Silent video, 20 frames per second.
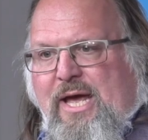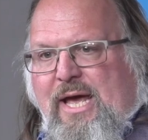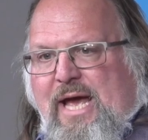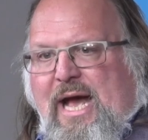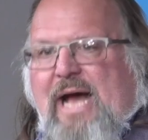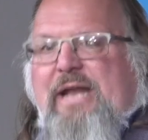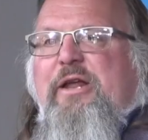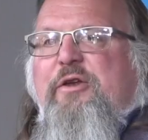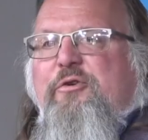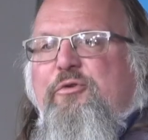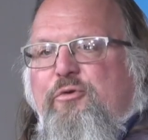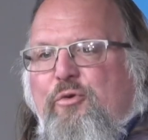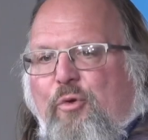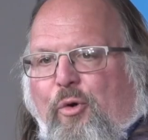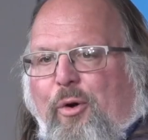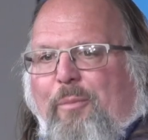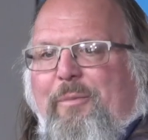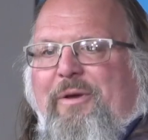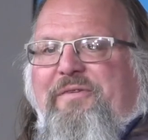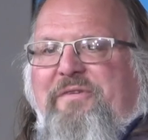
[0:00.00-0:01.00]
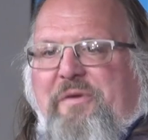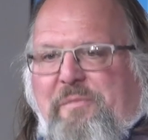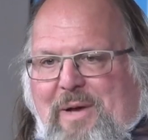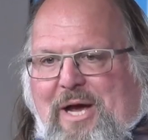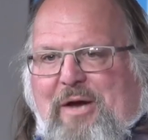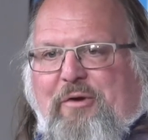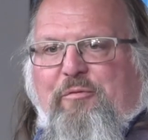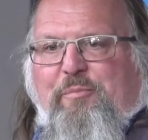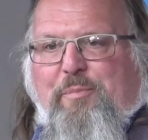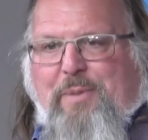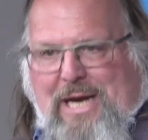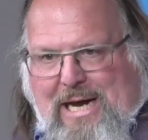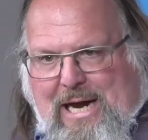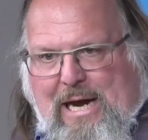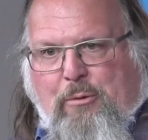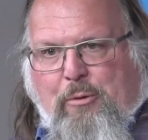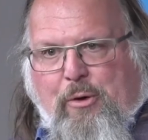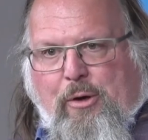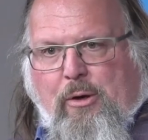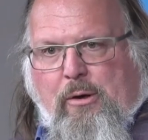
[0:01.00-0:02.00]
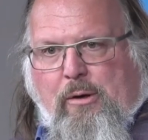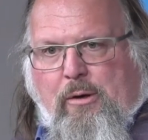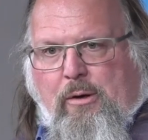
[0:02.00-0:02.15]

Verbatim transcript: an enormous amount of power.